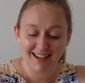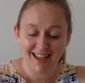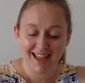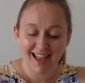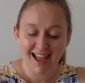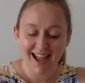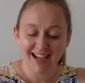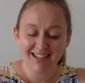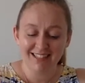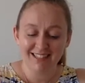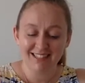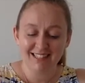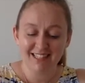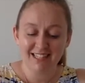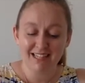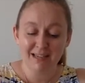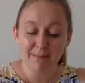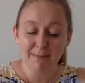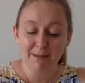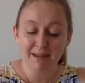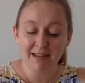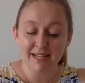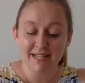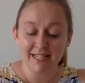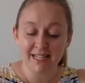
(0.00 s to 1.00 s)

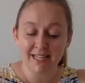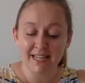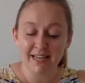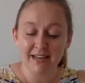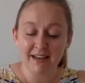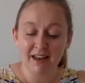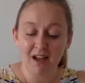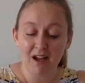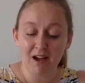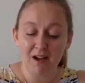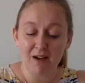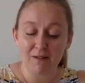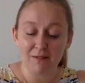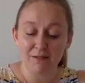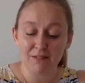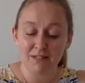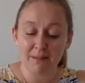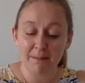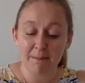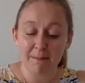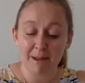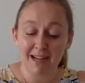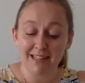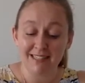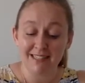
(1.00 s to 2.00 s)
STBT laughed and
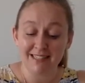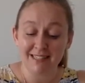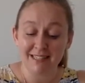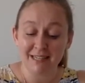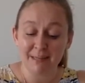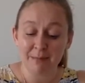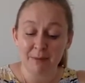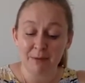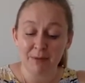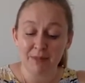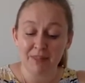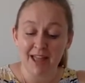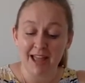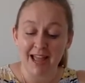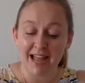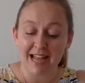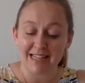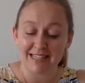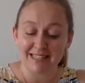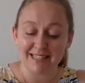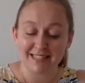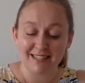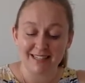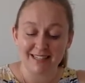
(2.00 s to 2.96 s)
patted him on the head.